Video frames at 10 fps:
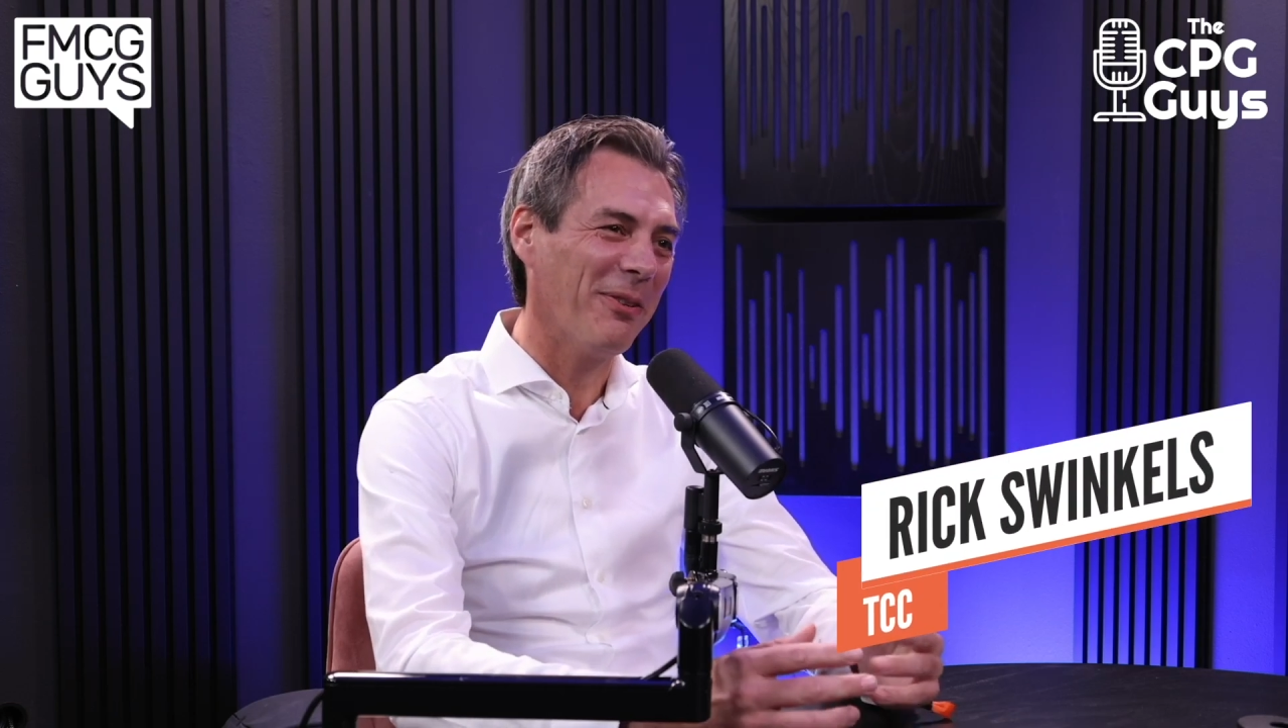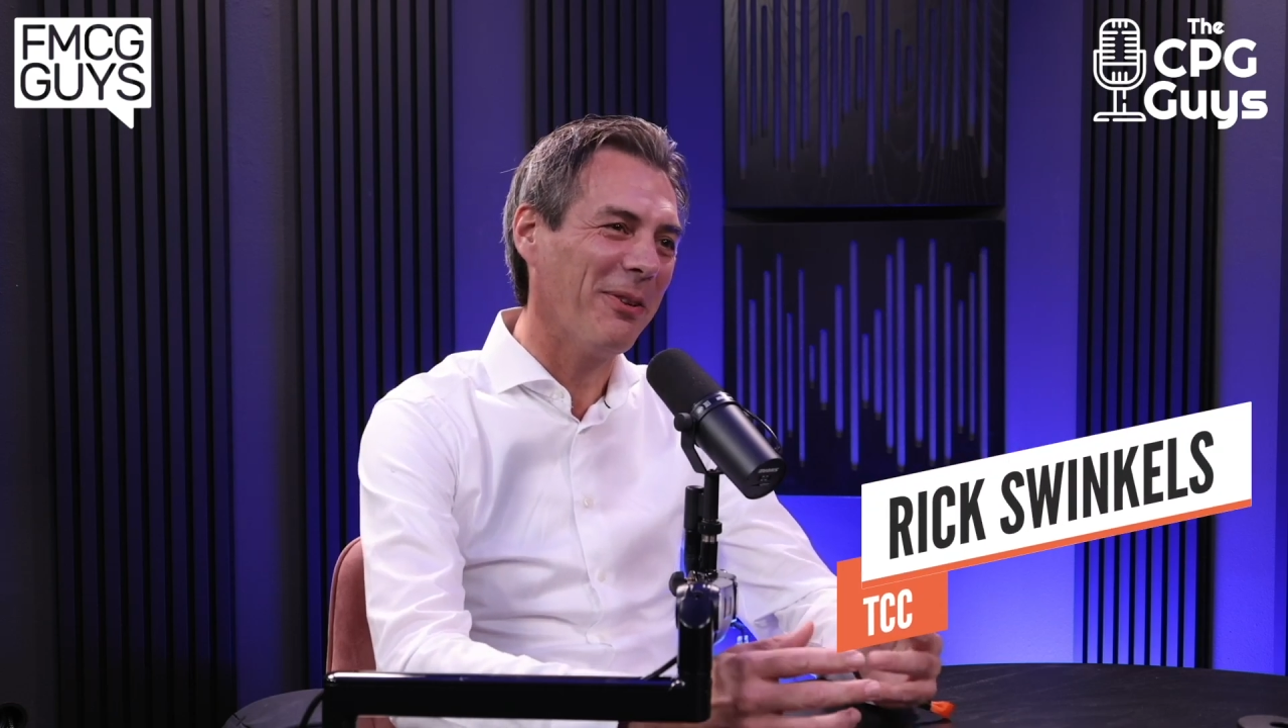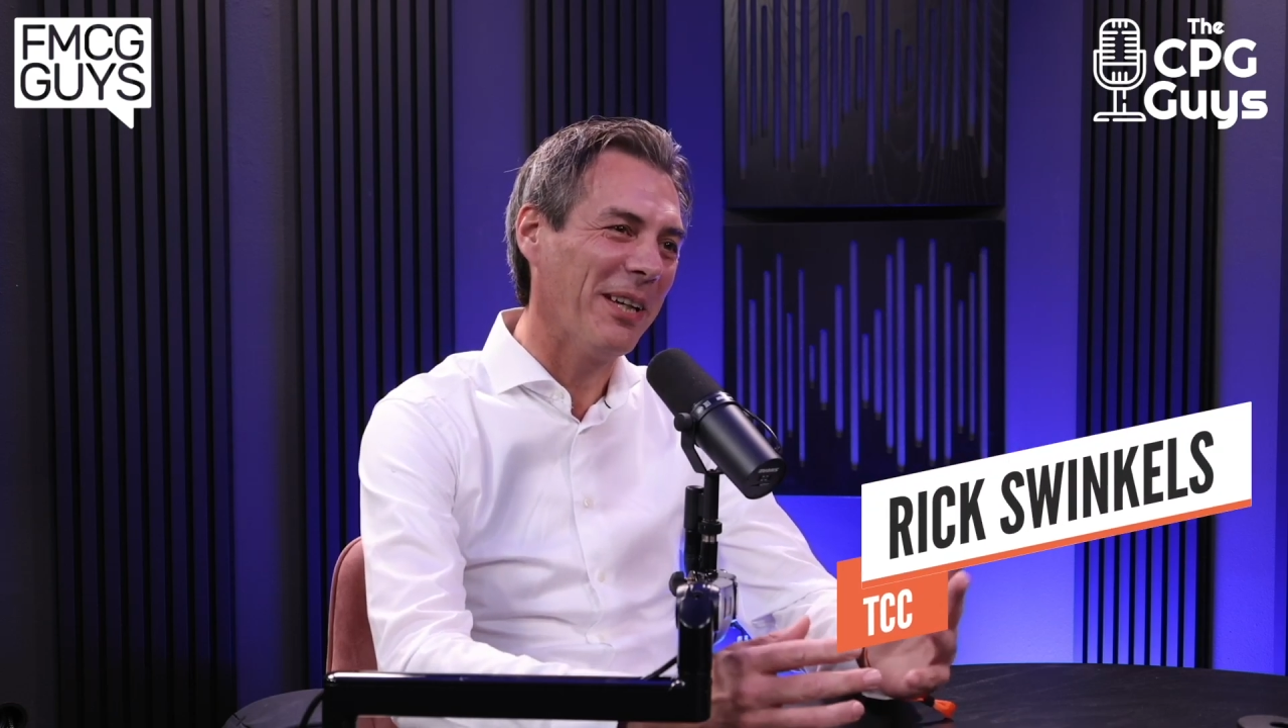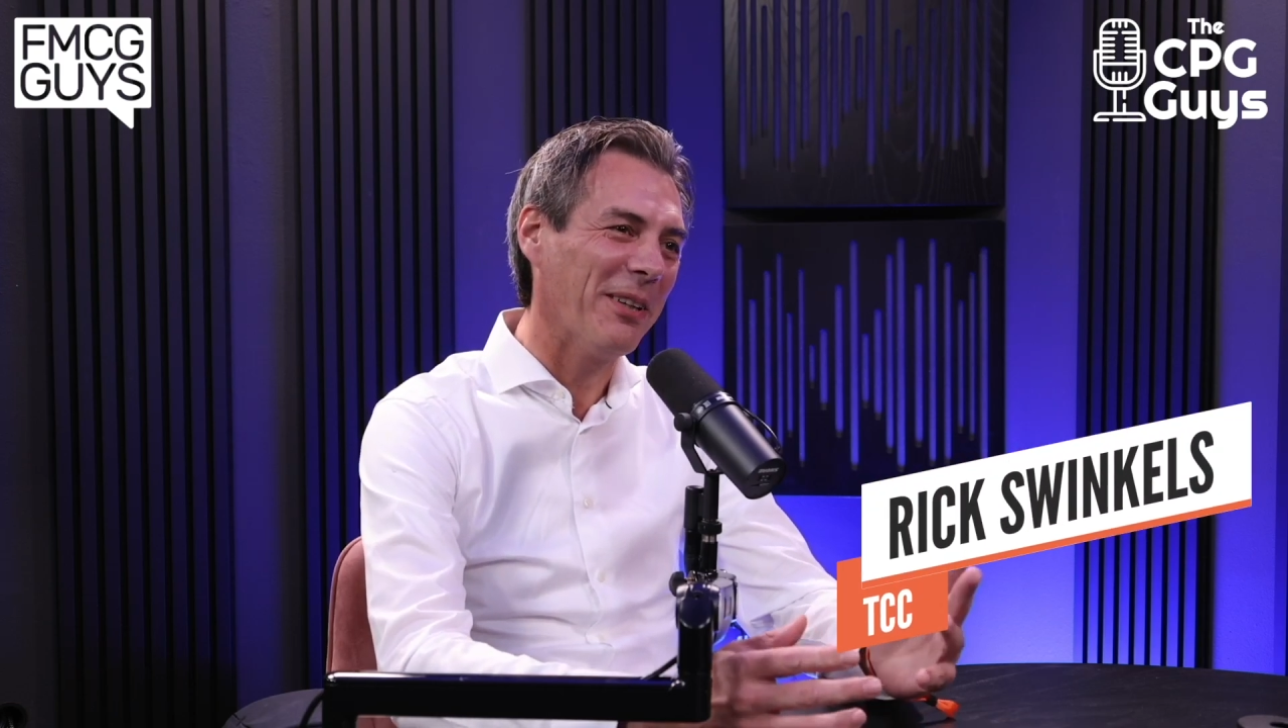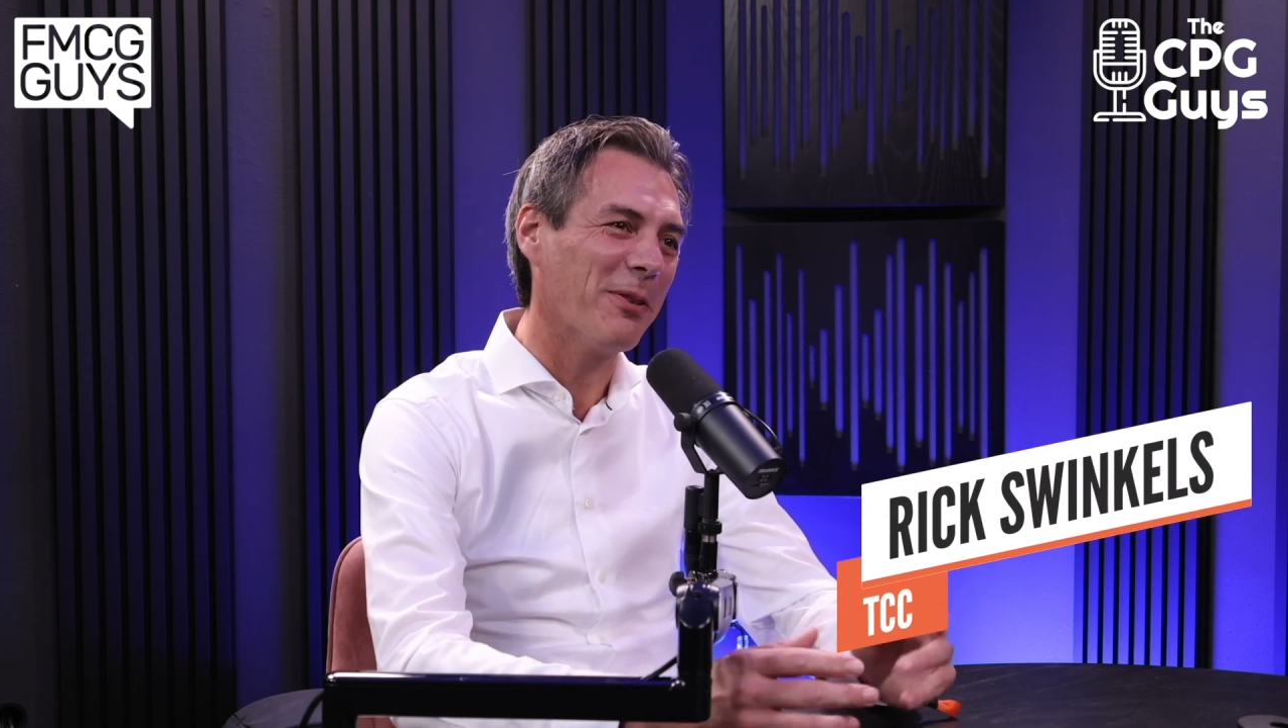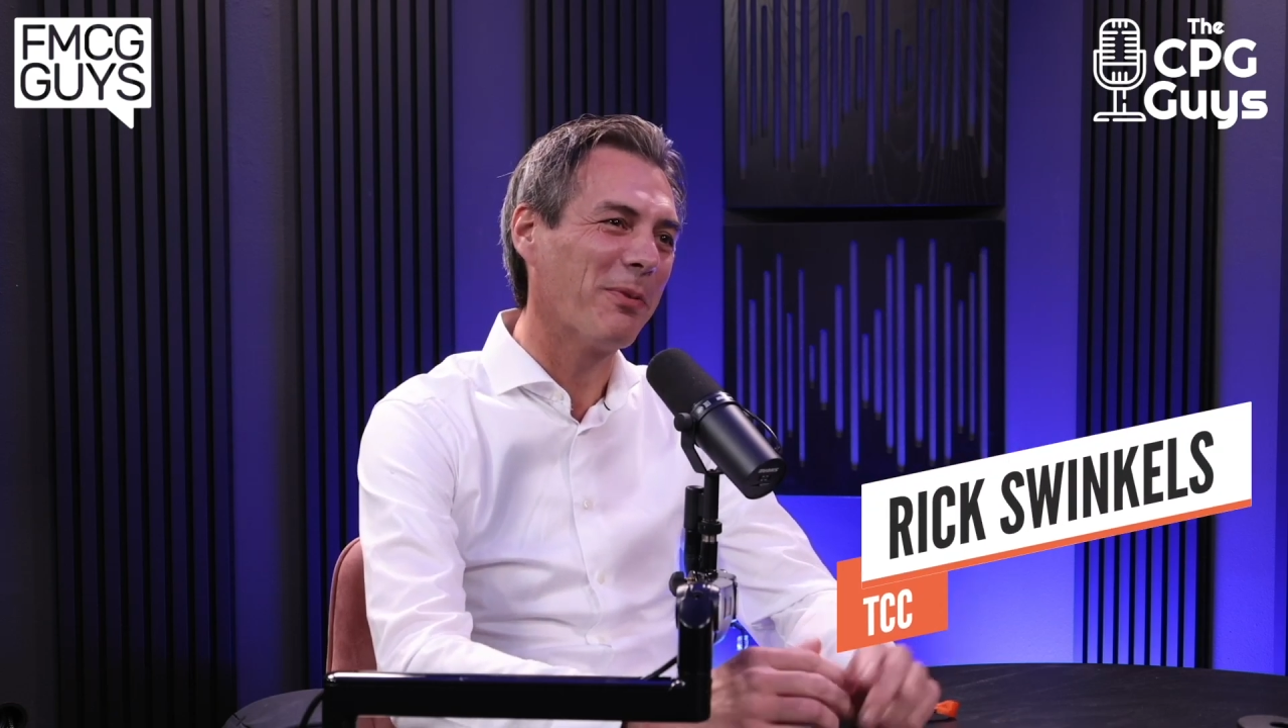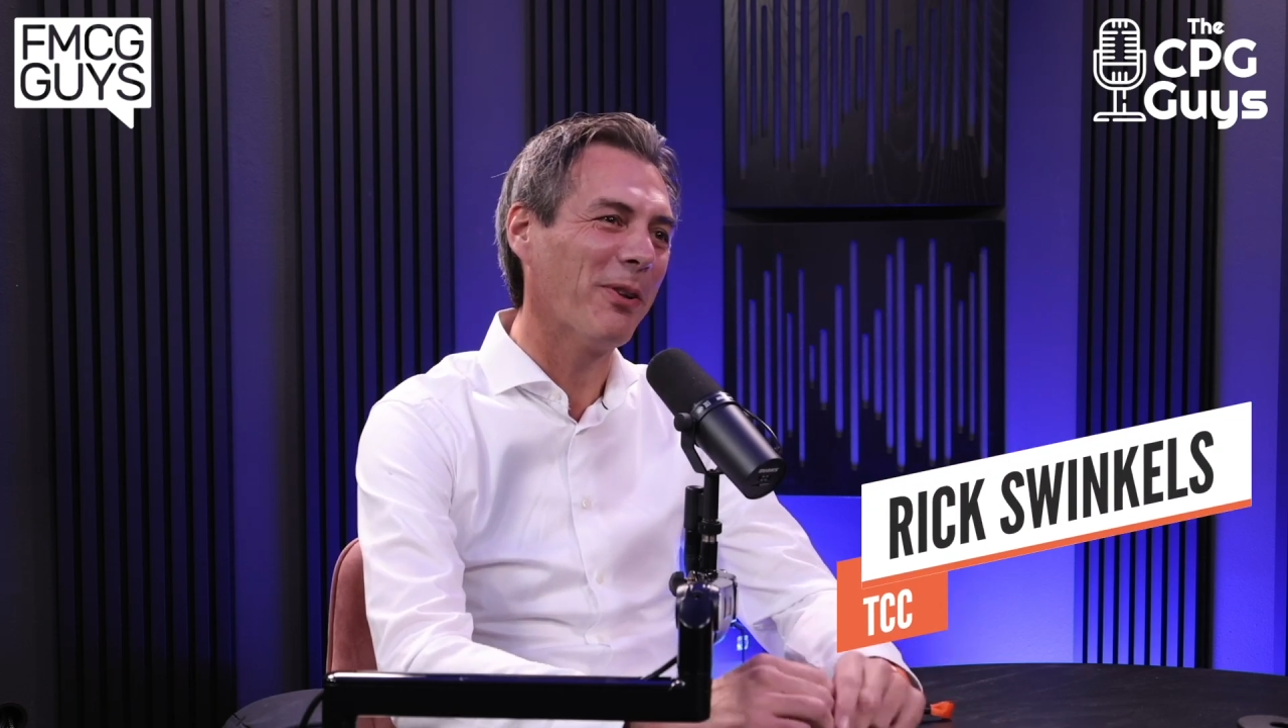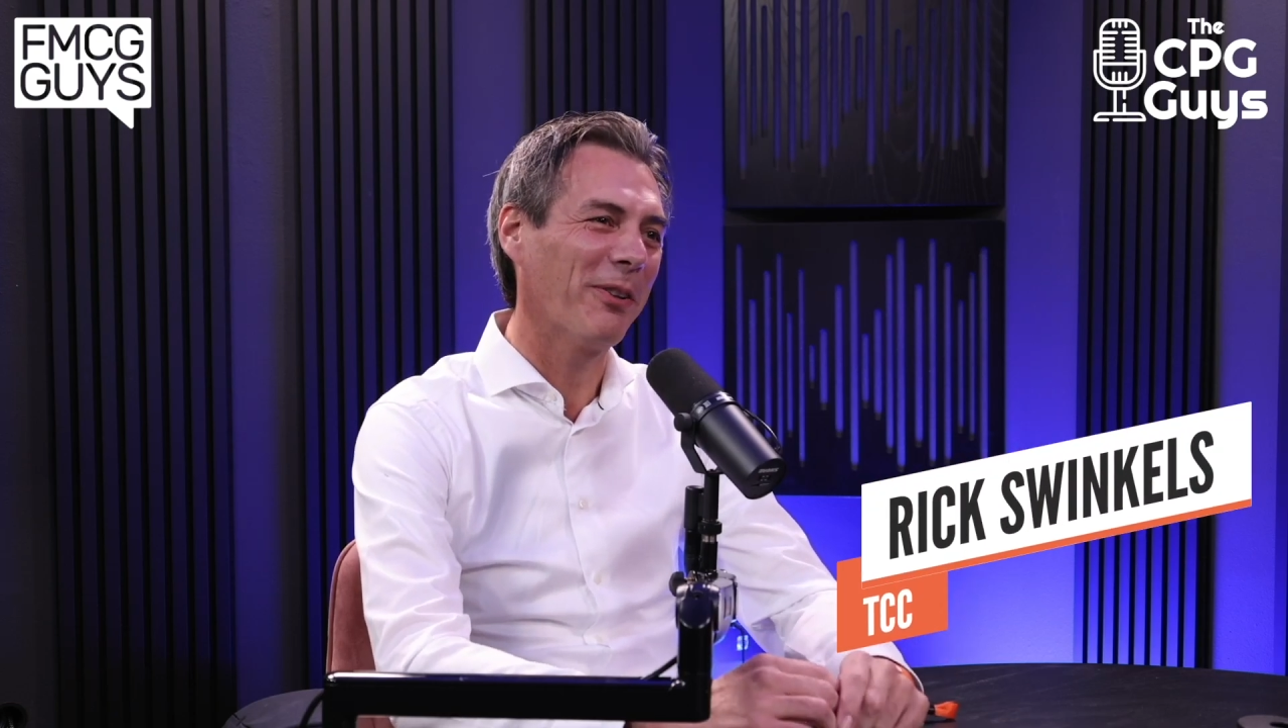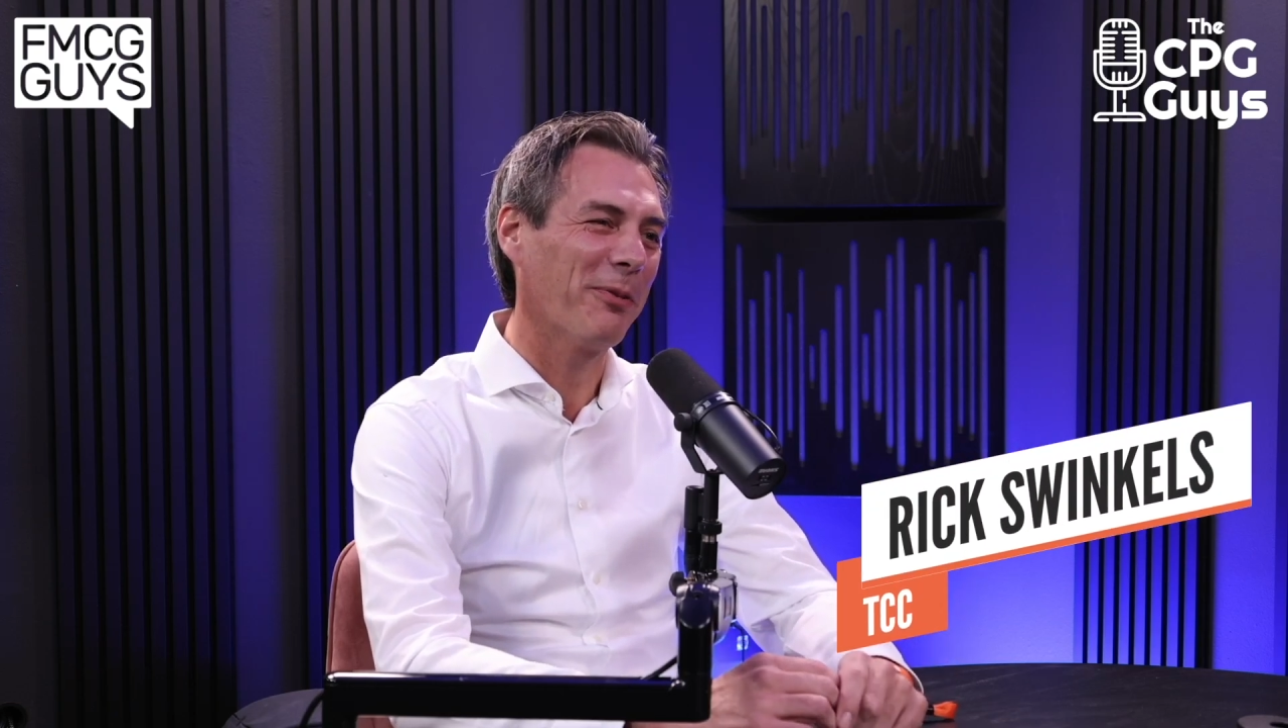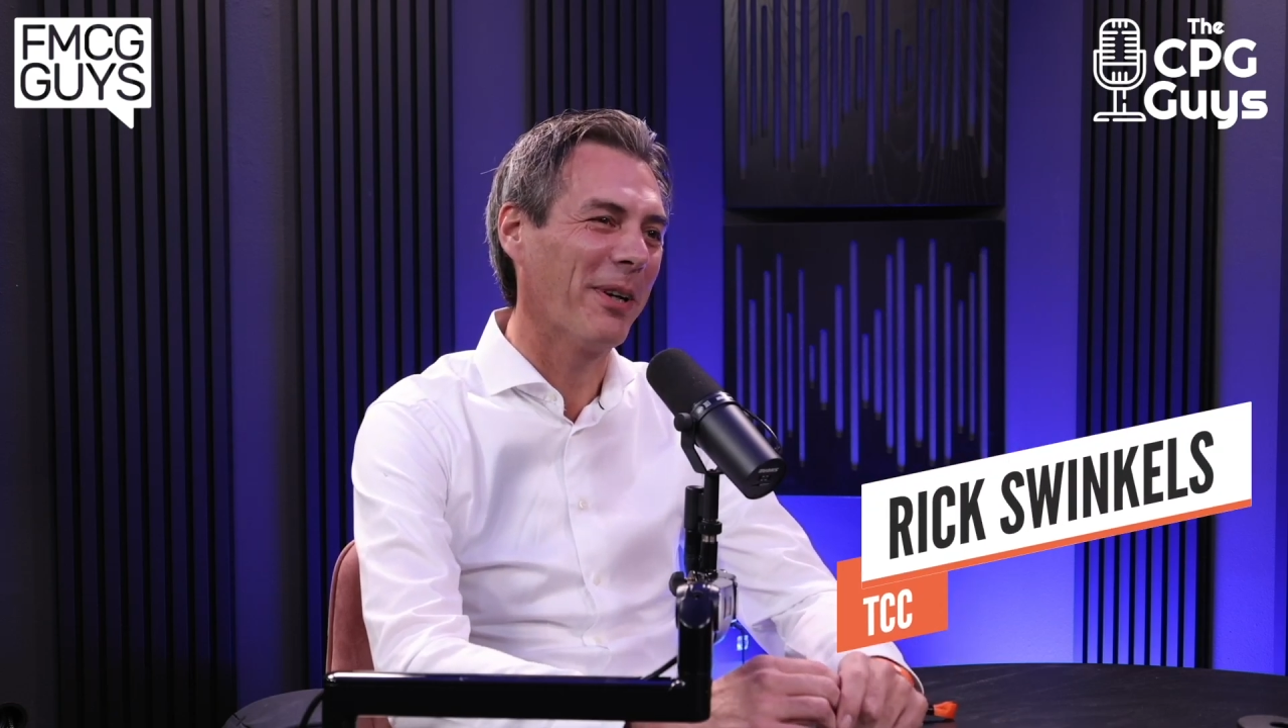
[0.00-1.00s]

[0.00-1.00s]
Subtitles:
to hear you pronounce